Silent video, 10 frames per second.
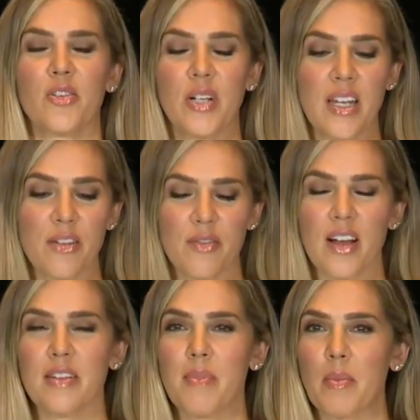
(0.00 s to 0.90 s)
creating
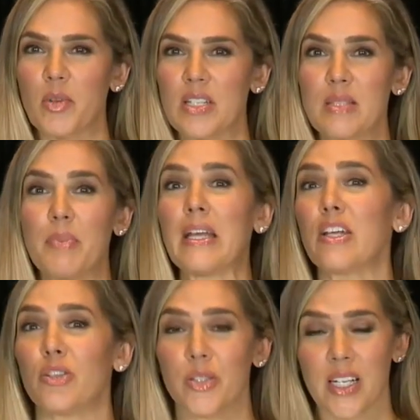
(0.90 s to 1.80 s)
fond memories,
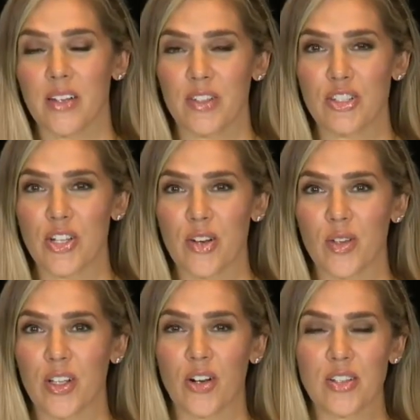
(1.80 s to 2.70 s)
being creative in
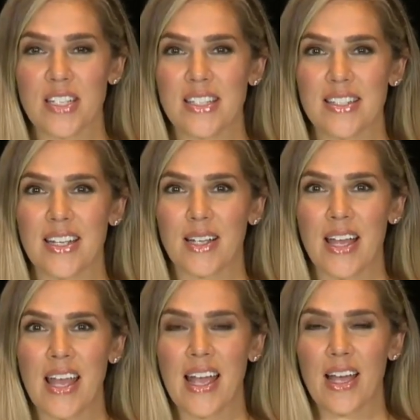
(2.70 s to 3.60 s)
general and artistic,
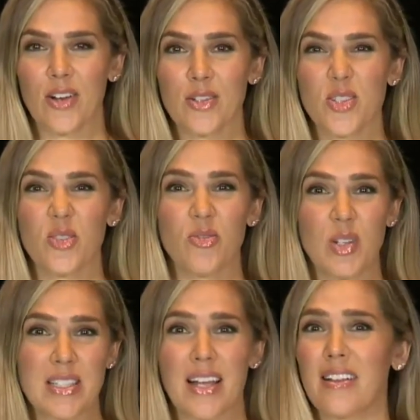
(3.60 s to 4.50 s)
and also
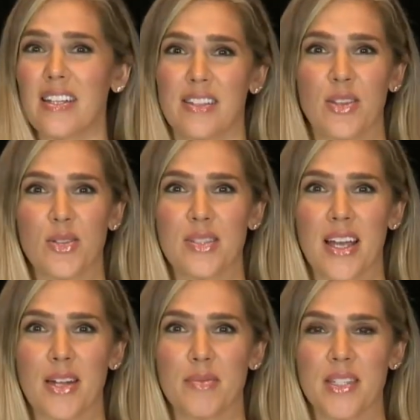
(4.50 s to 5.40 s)
recycling those
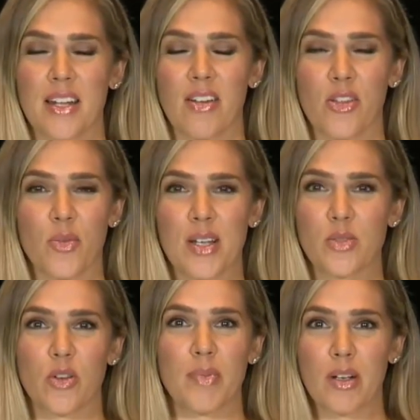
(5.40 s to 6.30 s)
items that
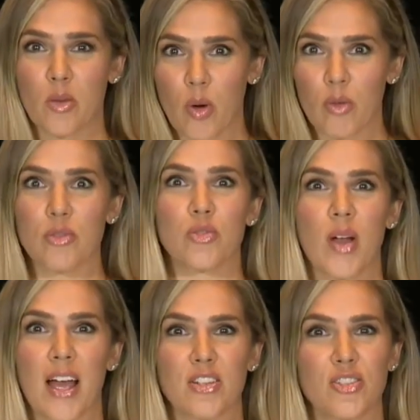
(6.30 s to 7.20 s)
otherwise would have been, quote,
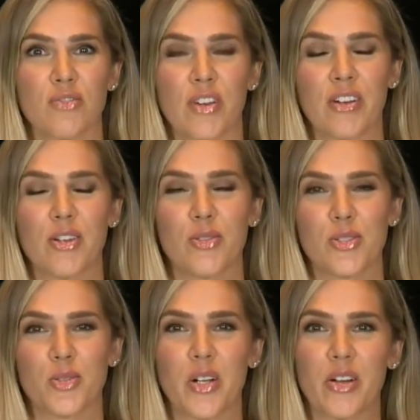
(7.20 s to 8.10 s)
trash. Very cool
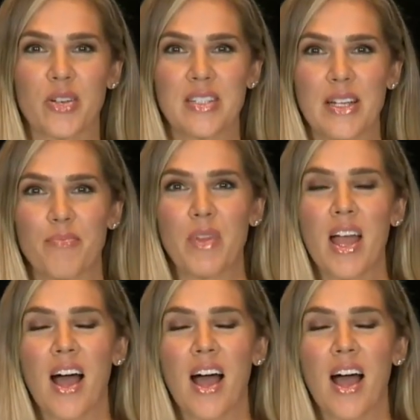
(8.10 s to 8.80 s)
story, Kristin.